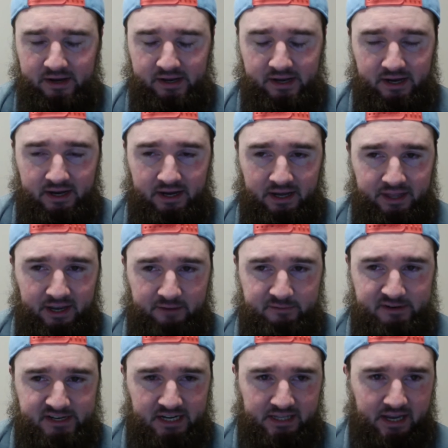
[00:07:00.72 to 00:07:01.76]
I think I'm going
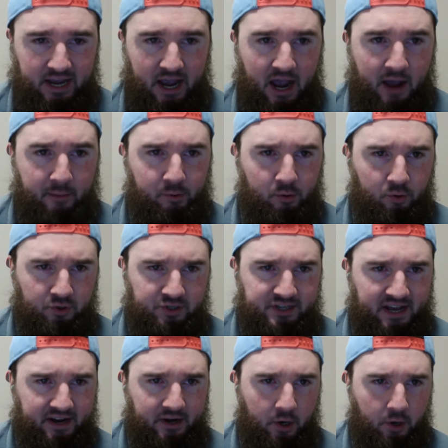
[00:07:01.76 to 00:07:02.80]
to take the Capitals
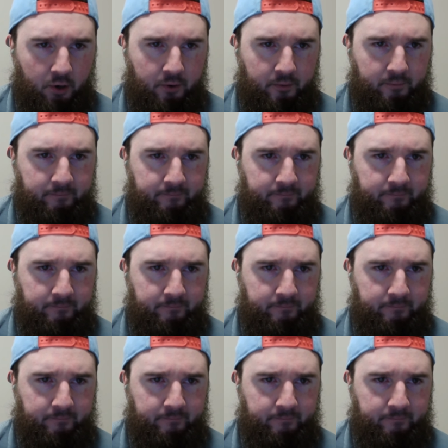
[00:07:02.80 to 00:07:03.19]
at home.